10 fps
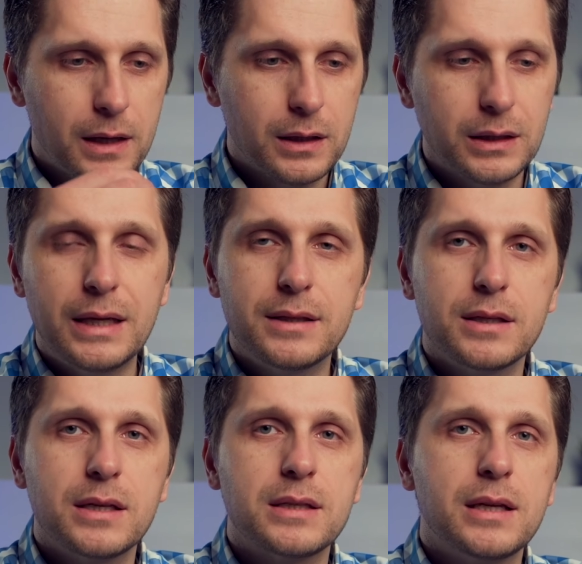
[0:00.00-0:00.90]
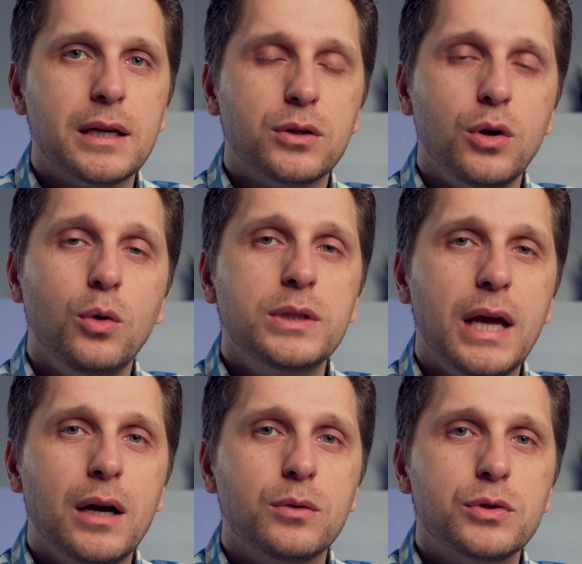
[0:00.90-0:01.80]
lenses that go
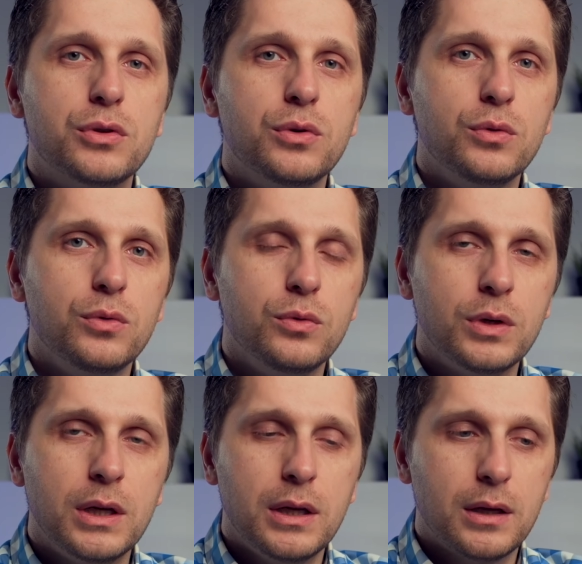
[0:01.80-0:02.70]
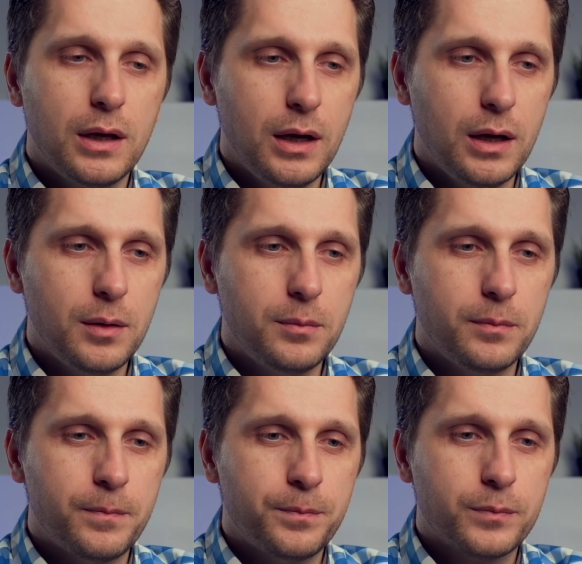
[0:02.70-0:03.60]
down to
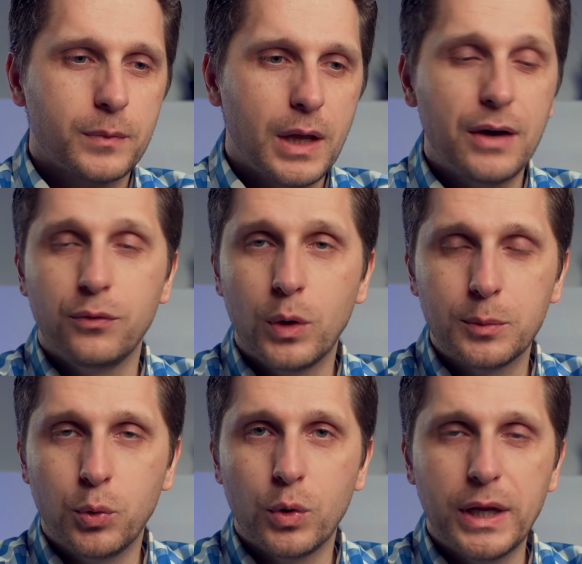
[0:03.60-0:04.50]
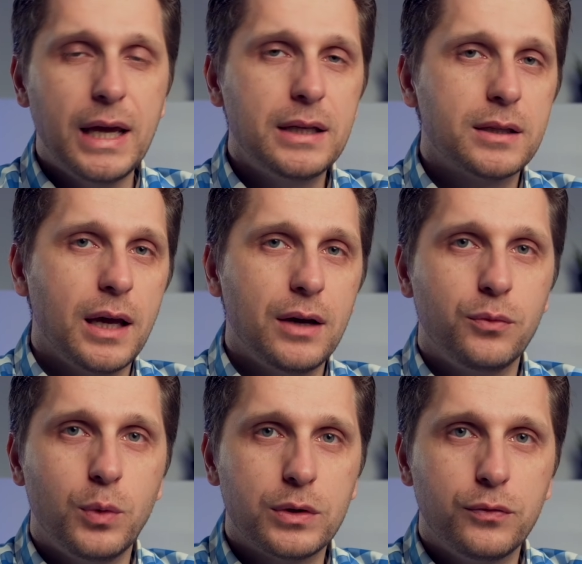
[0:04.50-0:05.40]
f1.8,
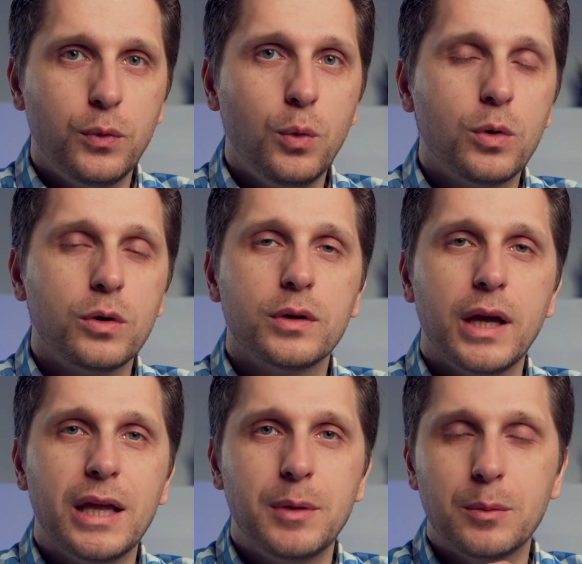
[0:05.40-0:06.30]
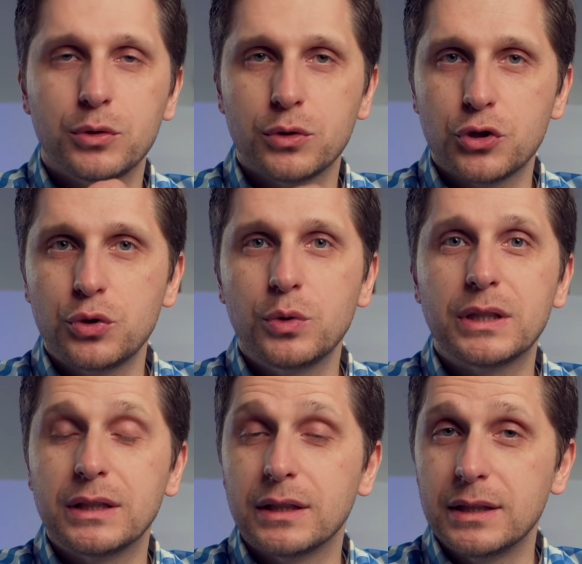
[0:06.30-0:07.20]
f1.4, and be able to shoot it
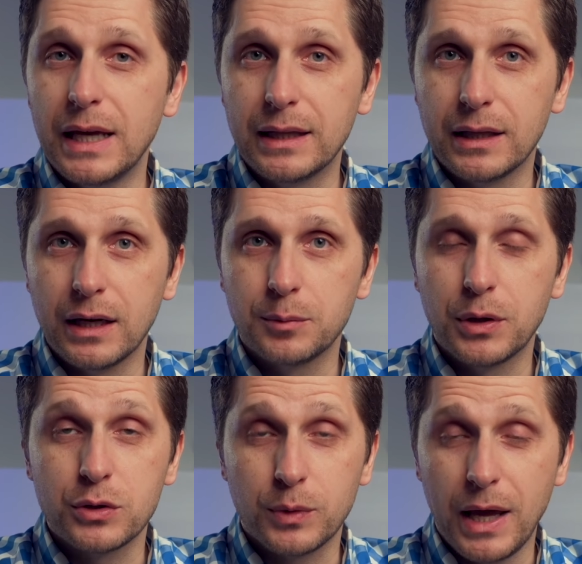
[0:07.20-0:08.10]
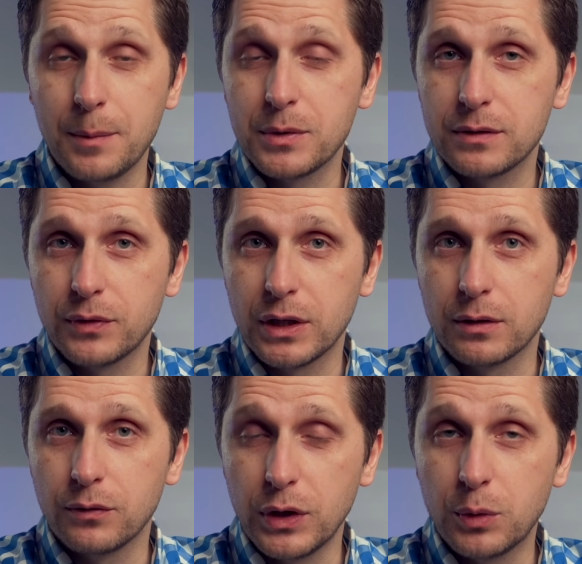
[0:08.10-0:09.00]
in the daylight. Because what happens
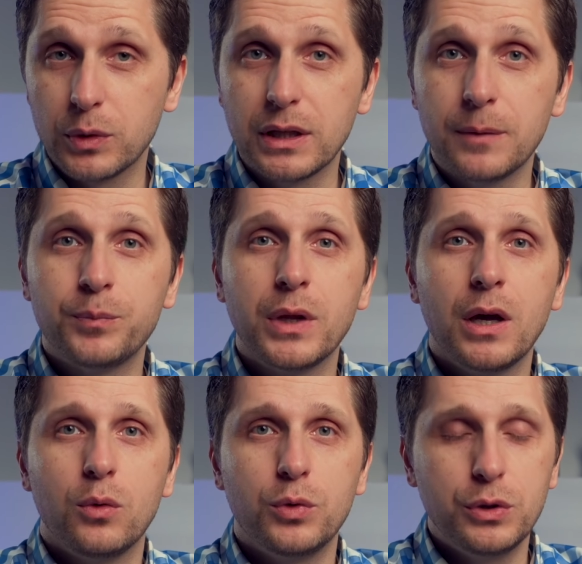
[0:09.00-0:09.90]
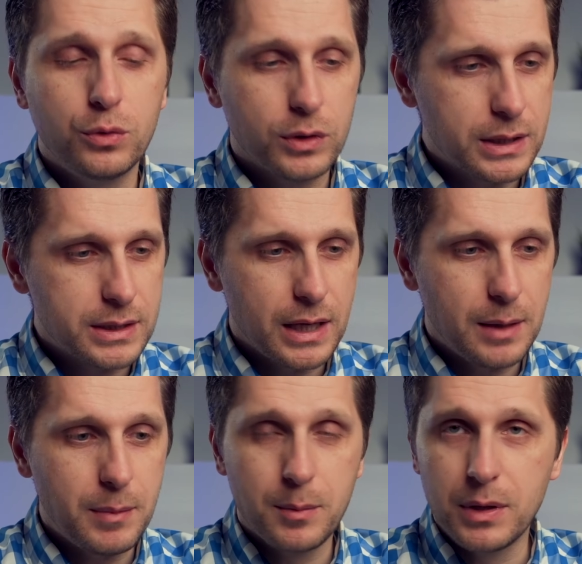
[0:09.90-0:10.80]
frequently when you are, let's say,
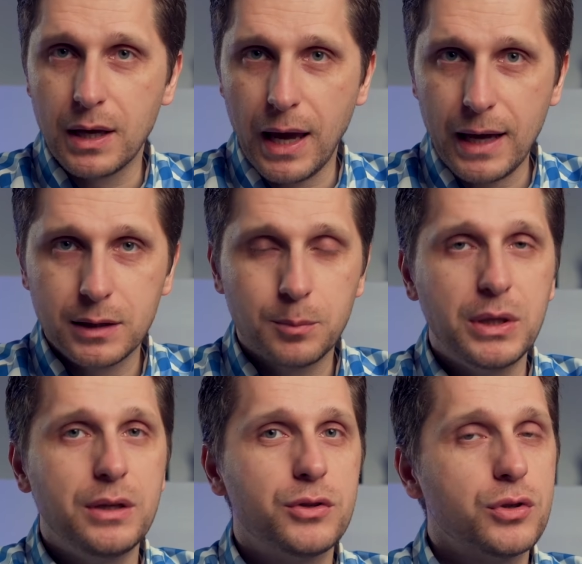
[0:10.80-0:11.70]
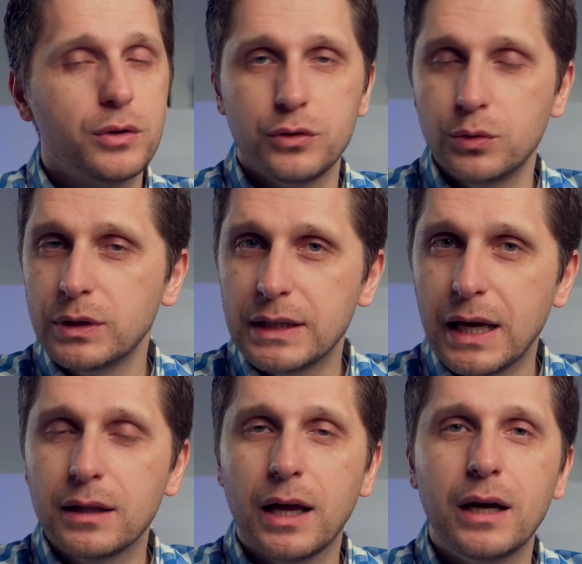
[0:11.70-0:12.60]
maybe at the beach during the
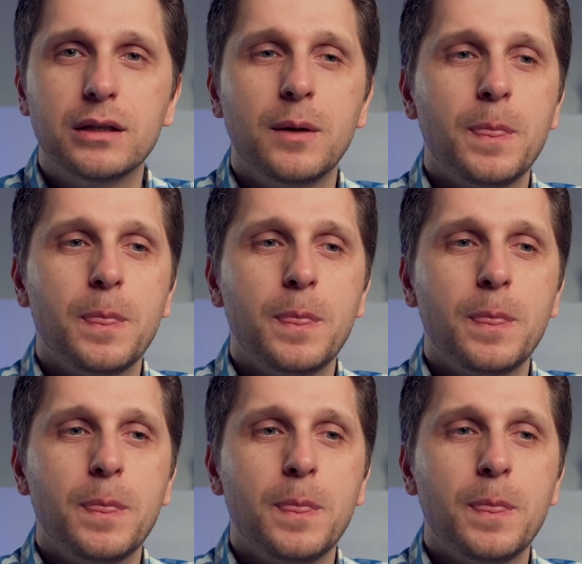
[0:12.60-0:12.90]
daylight,